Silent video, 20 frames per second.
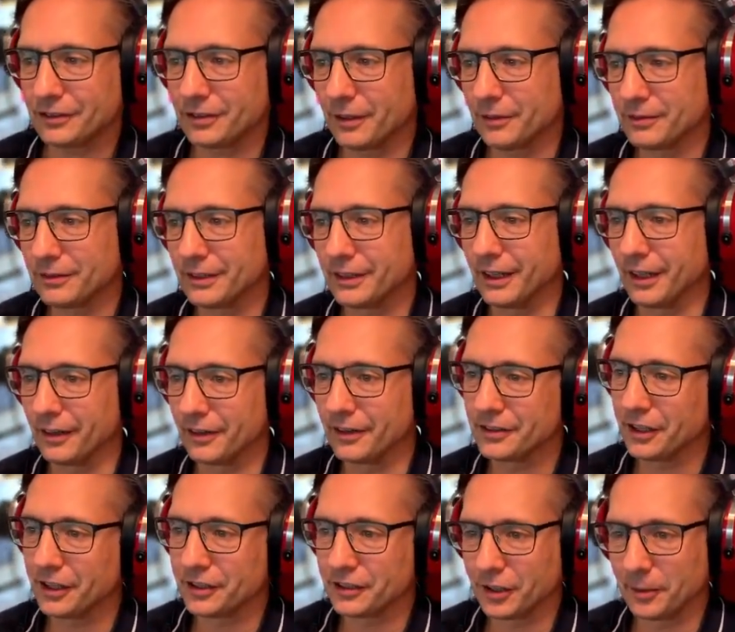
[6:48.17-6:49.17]
there's
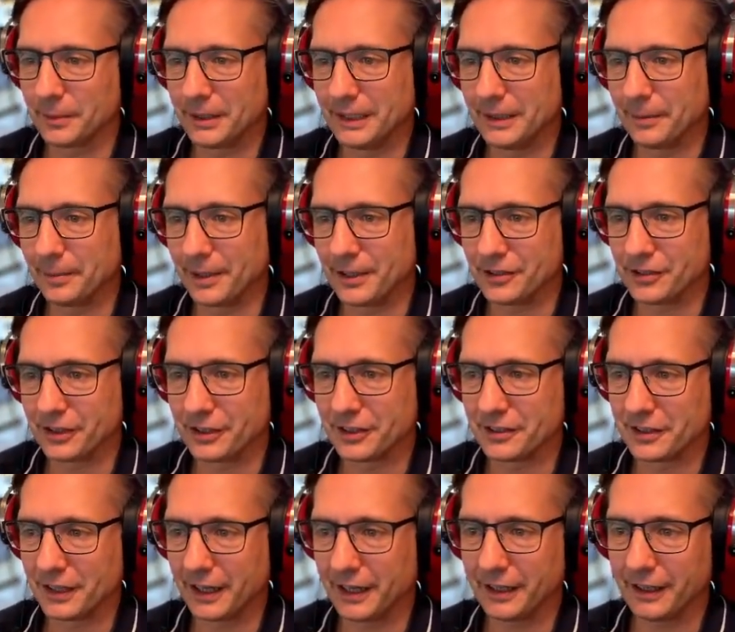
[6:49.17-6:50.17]
only so many liberties you can
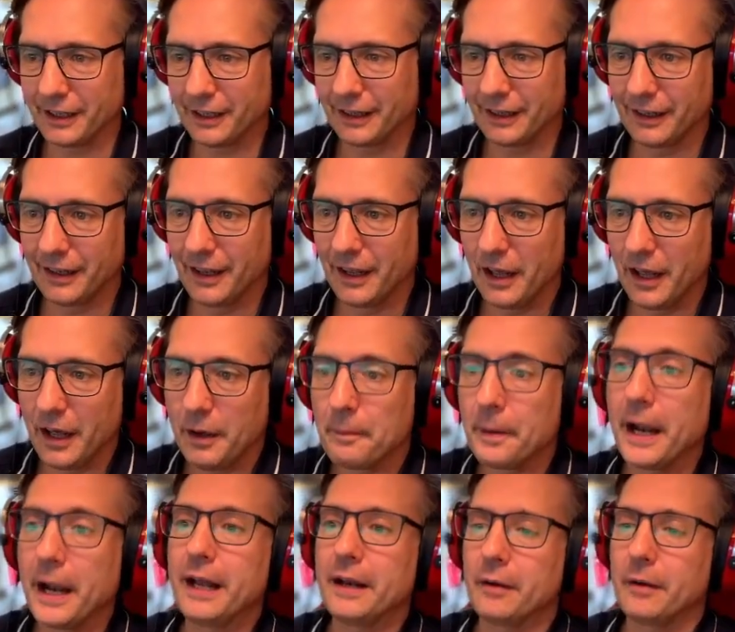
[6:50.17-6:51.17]
take.
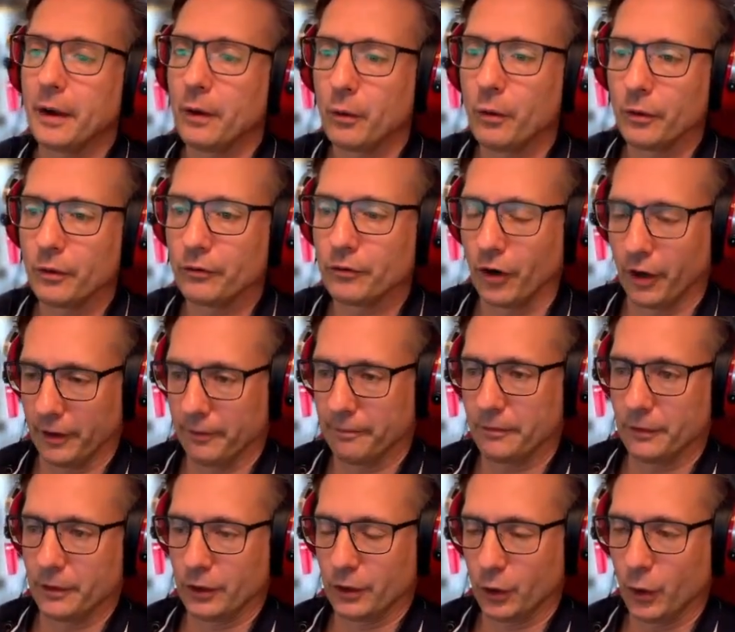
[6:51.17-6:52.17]
But anyway, right,
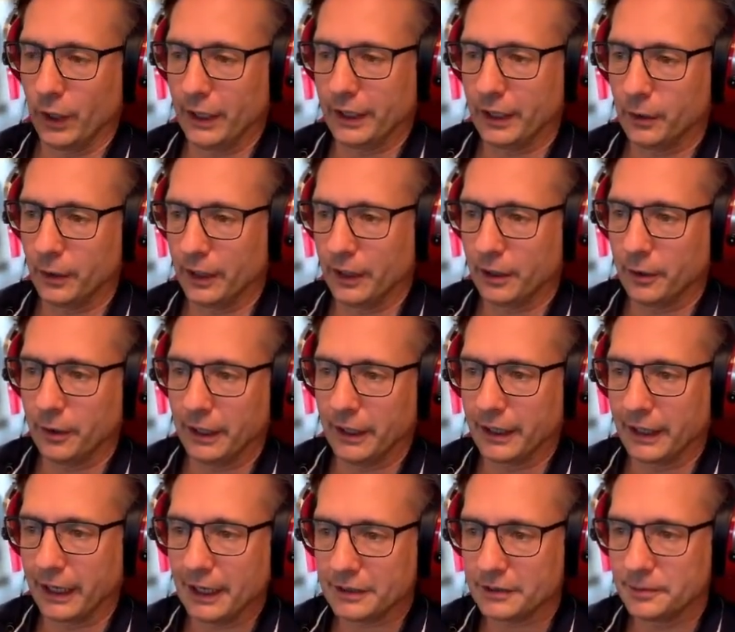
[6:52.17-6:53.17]
quickly,
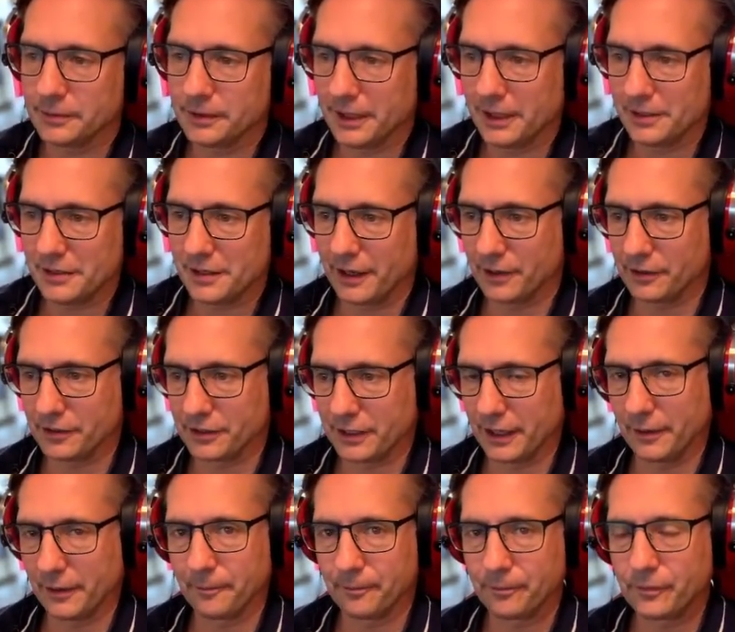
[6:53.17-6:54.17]
get some details
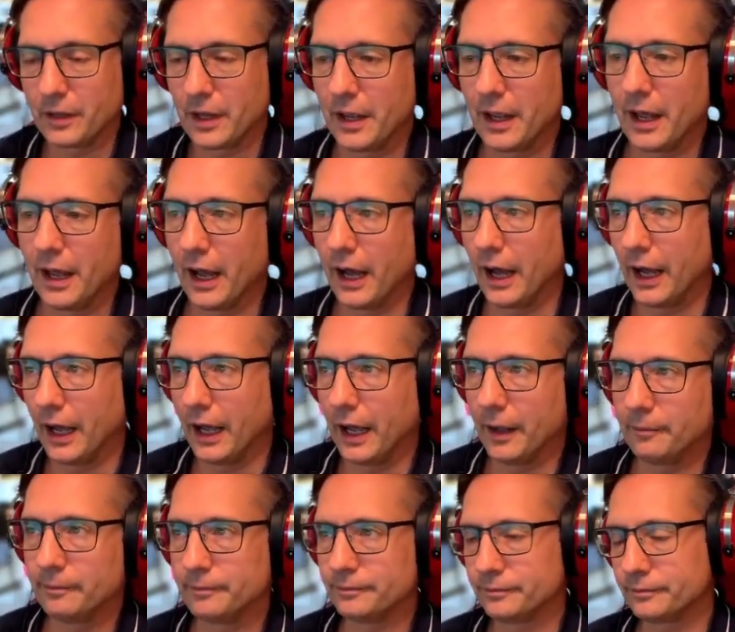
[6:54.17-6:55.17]
out.
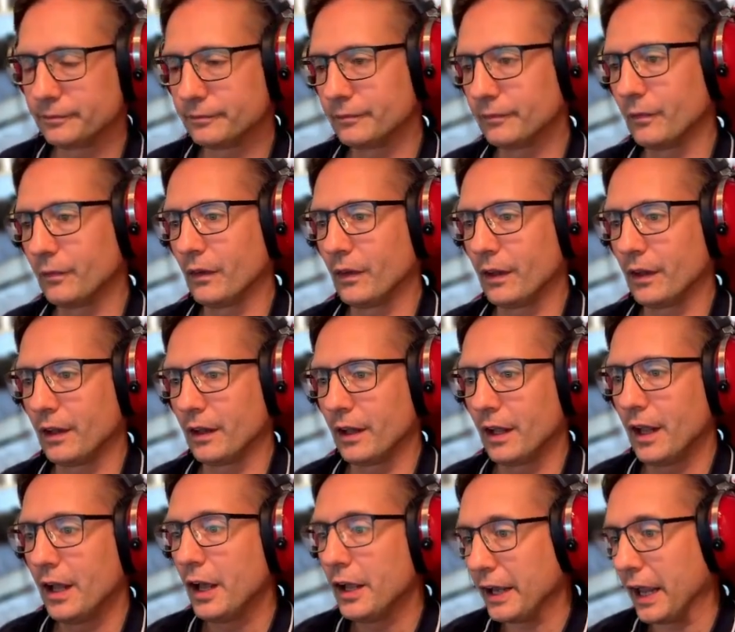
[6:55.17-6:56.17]

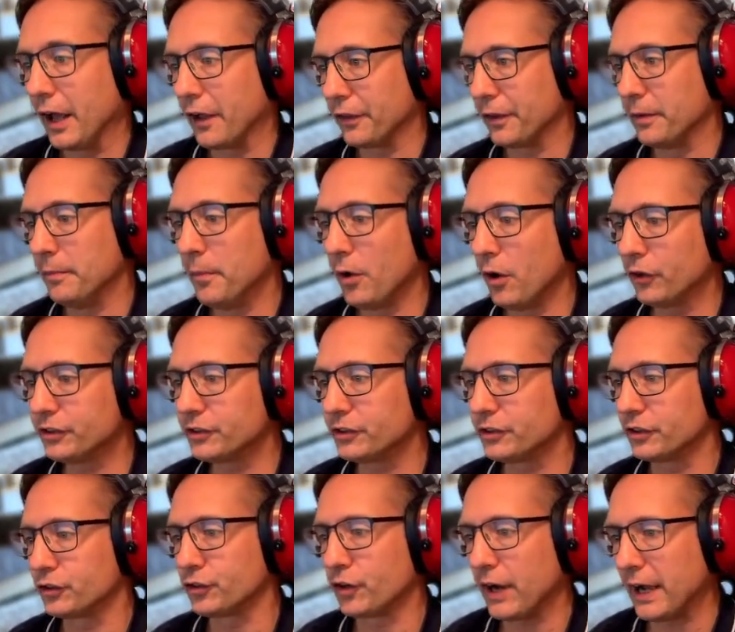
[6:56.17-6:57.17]
Yeah, the mods, the
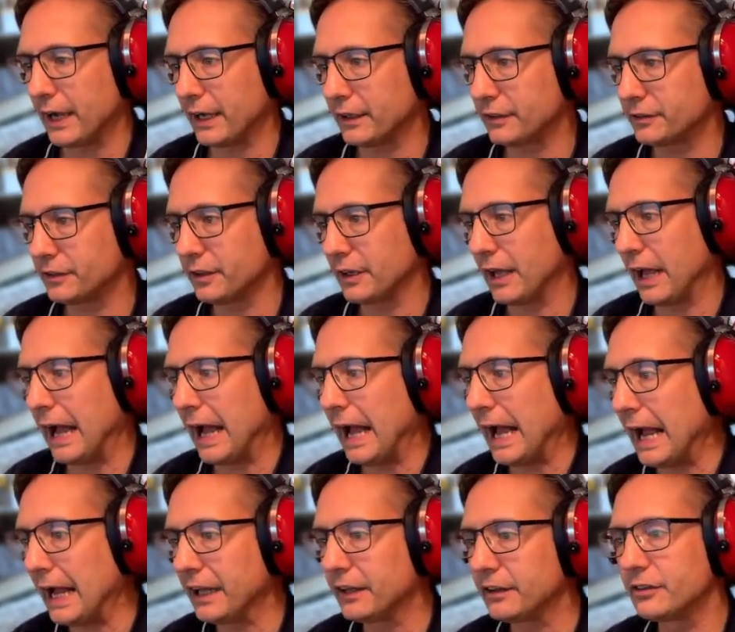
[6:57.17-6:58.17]
tracks,
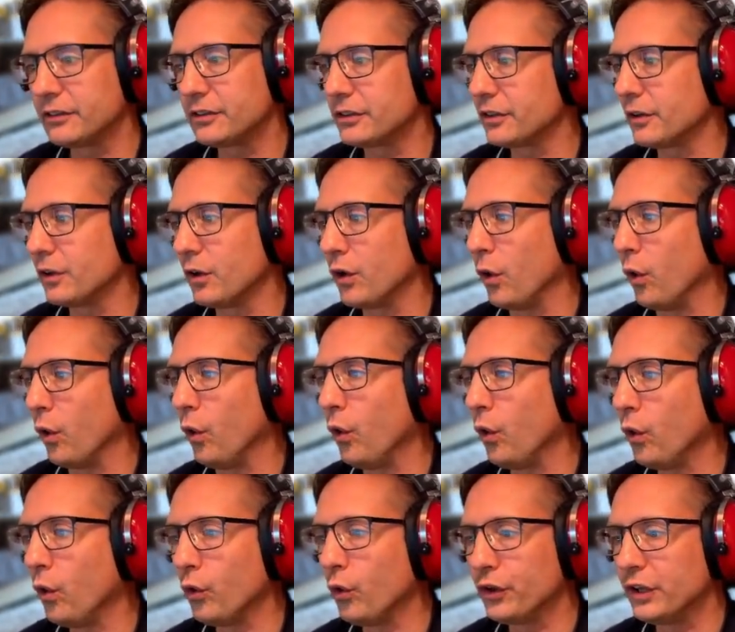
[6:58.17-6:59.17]
and
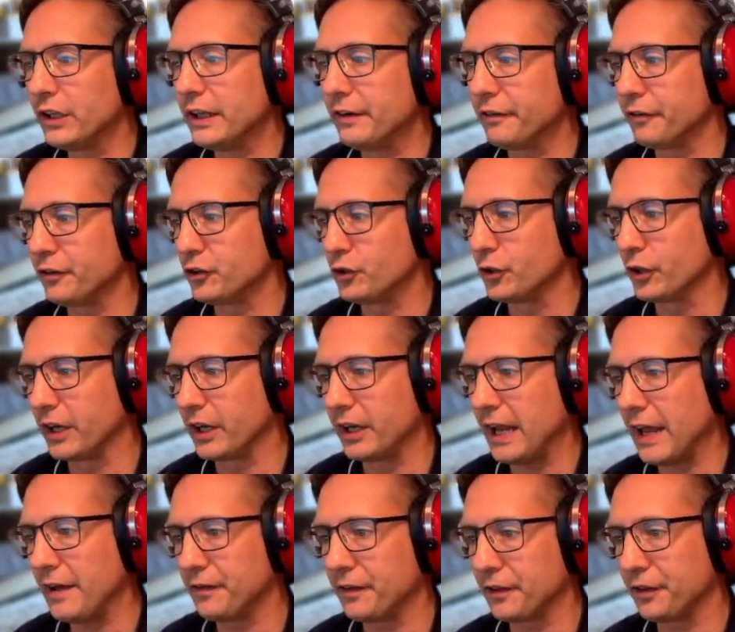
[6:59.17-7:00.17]
all the liveries you could
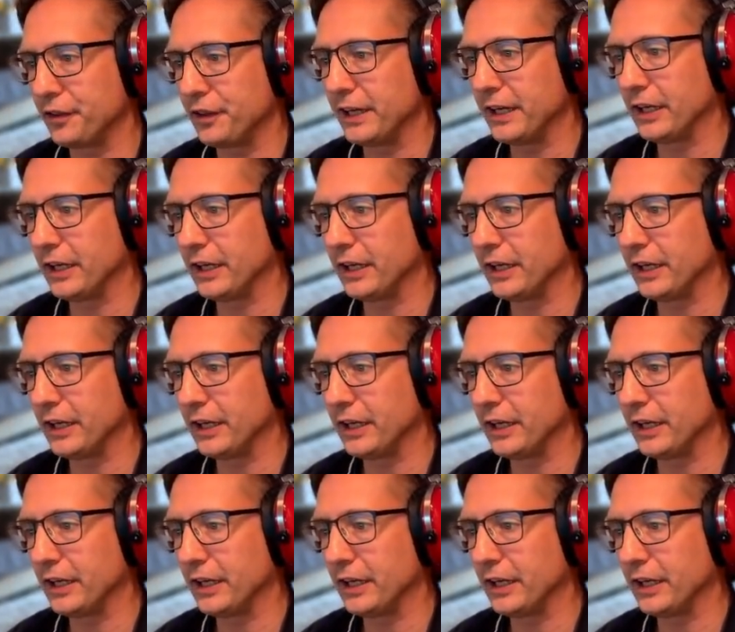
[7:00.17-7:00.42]
ever think